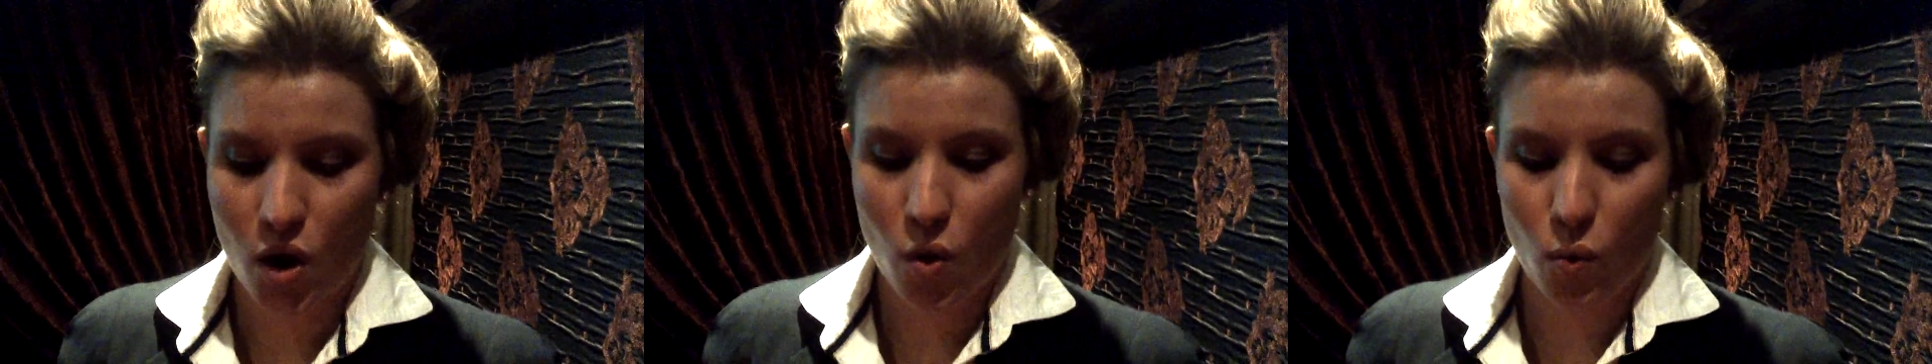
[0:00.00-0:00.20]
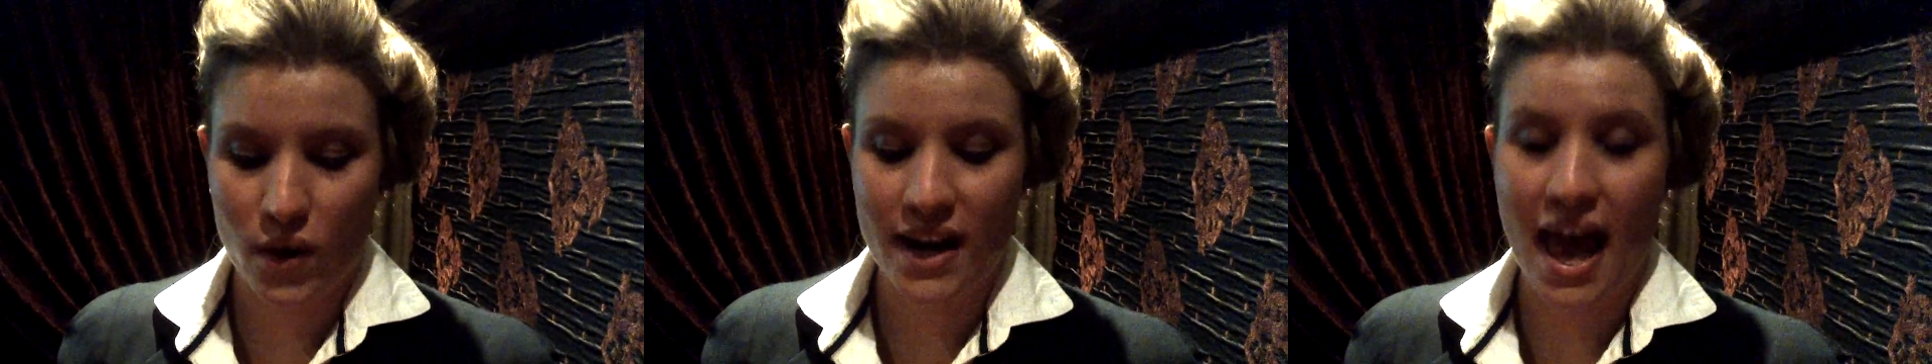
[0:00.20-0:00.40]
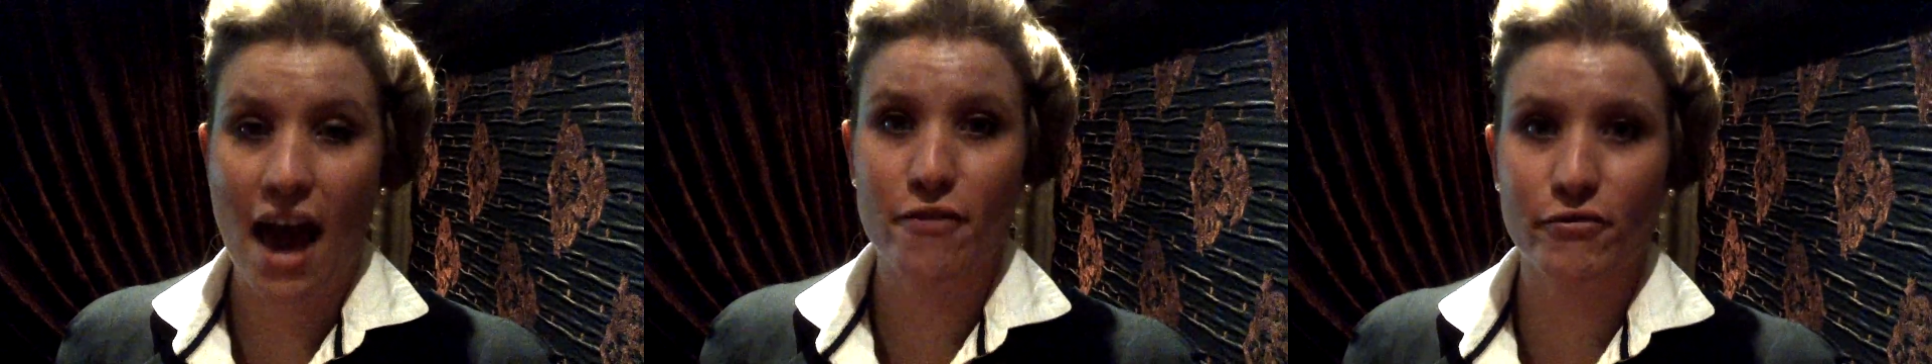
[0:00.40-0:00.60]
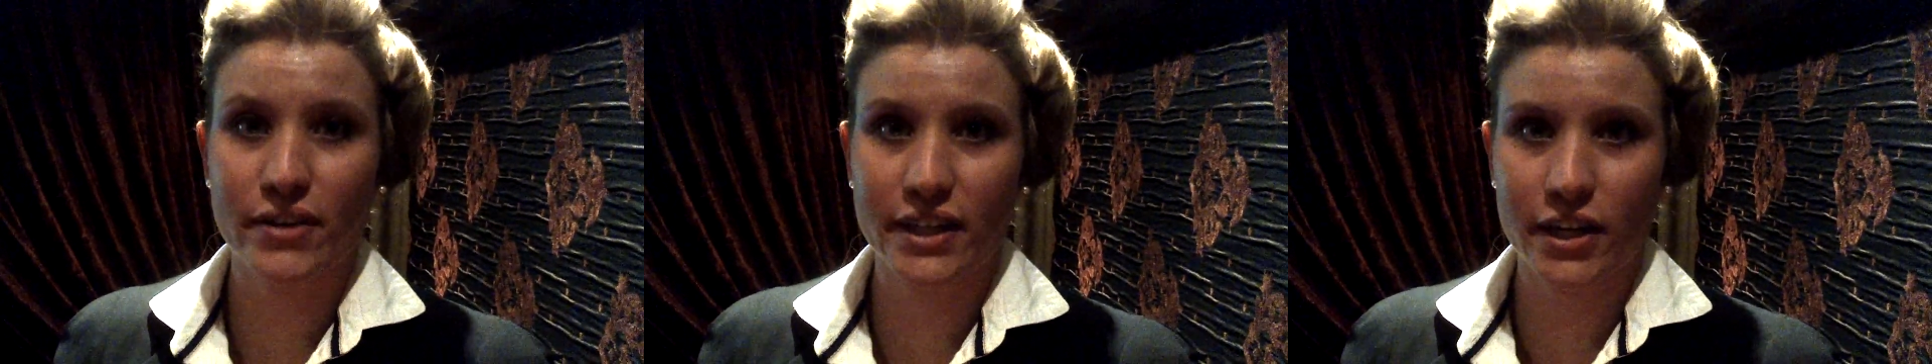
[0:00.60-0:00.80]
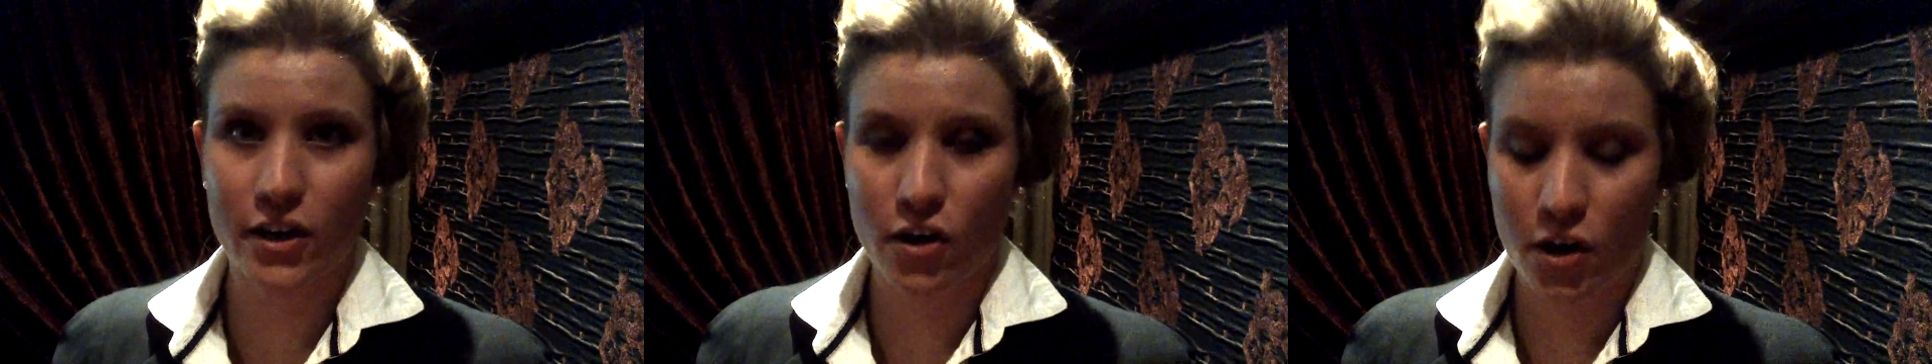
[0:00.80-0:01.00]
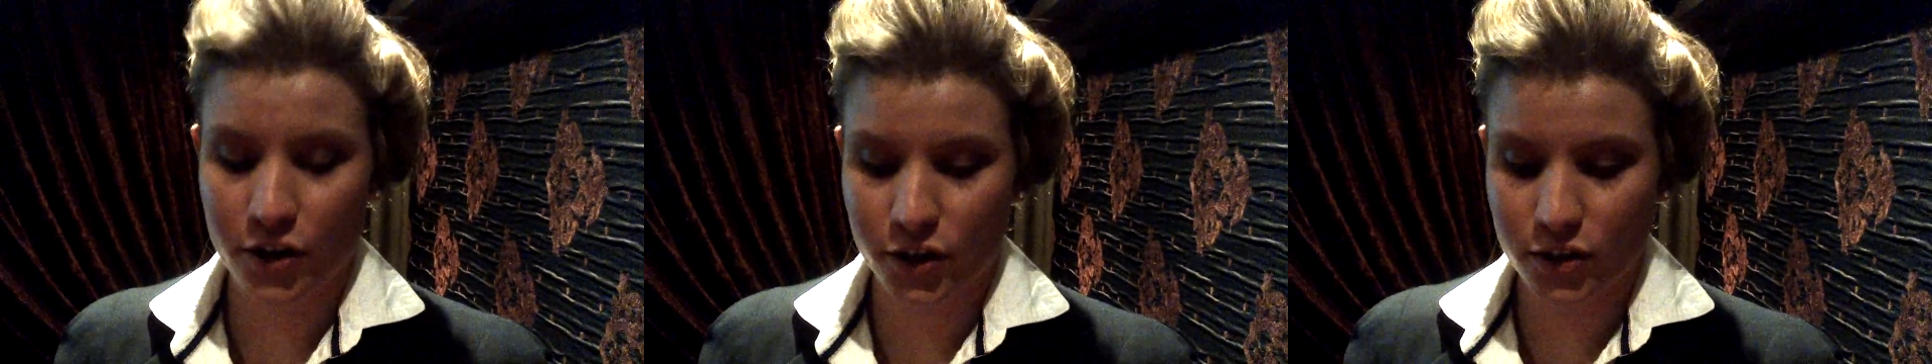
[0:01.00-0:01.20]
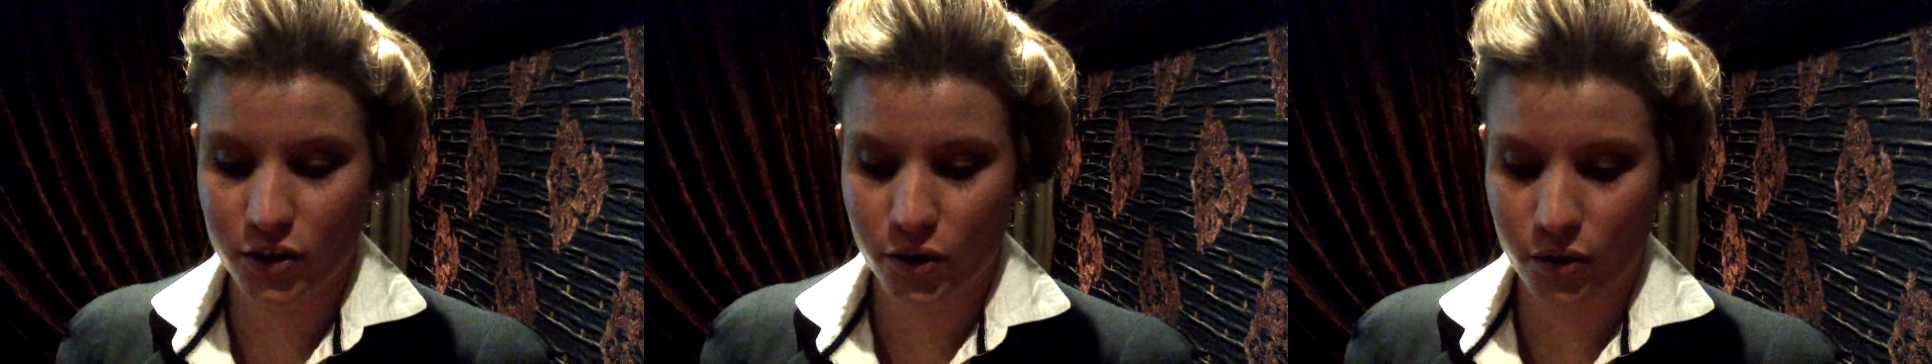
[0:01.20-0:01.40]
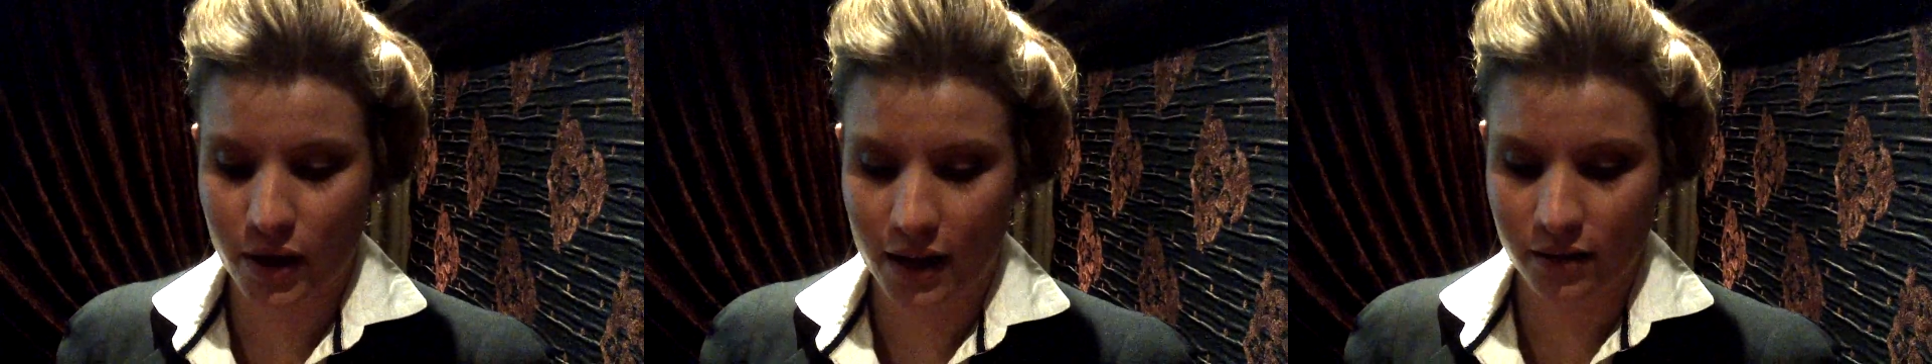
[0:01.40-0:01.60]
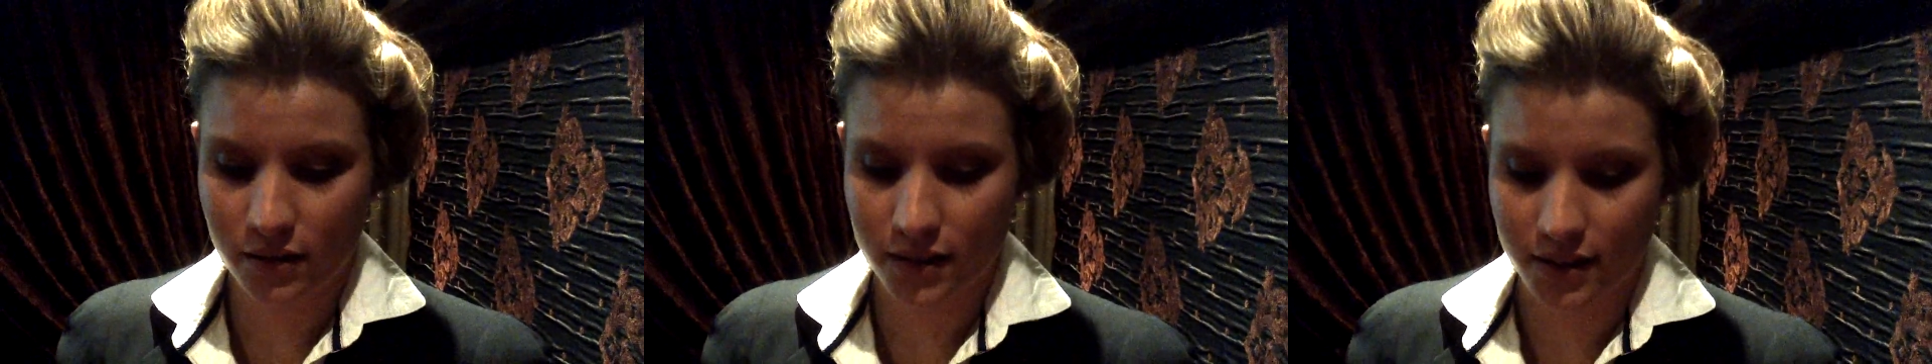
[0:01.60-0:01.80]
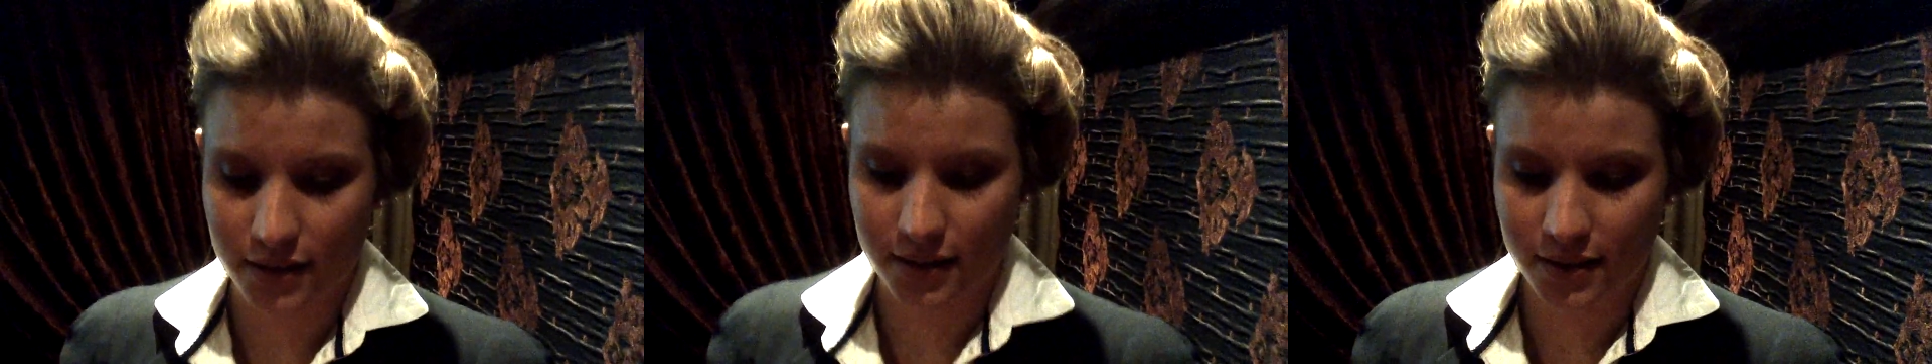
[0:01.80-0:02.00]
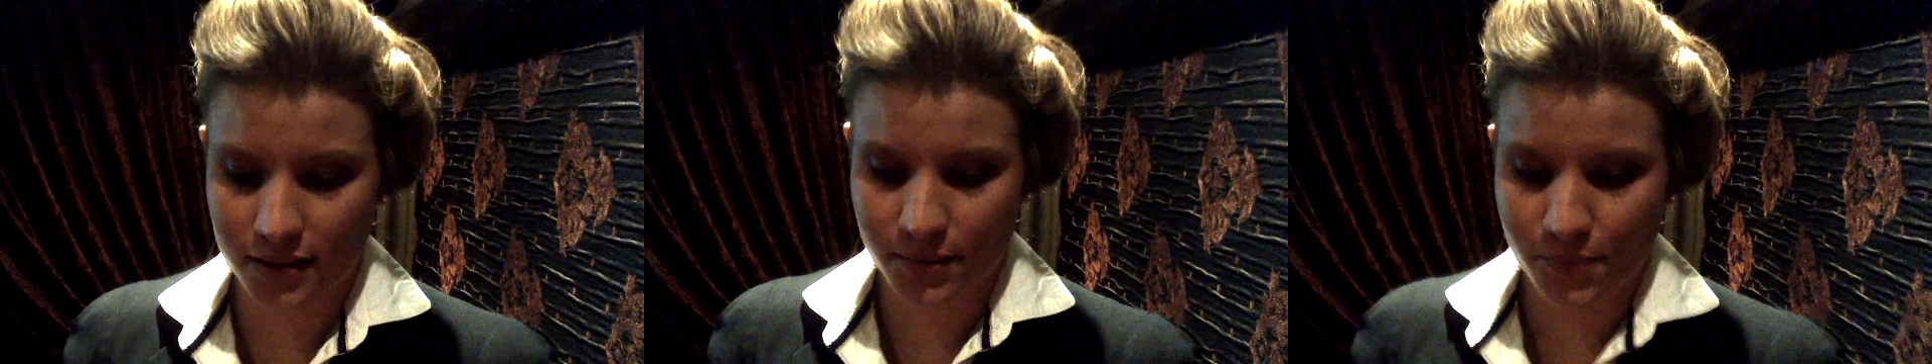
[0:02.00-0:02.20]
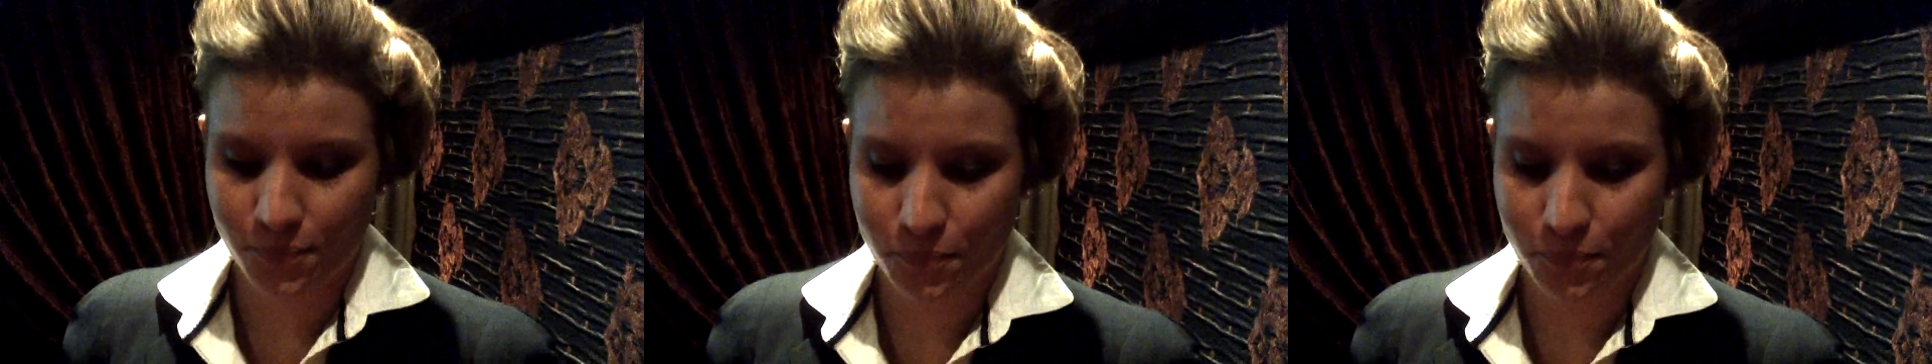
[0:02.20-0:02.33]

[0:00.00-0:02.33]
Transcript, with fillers: When Africa honors her elders,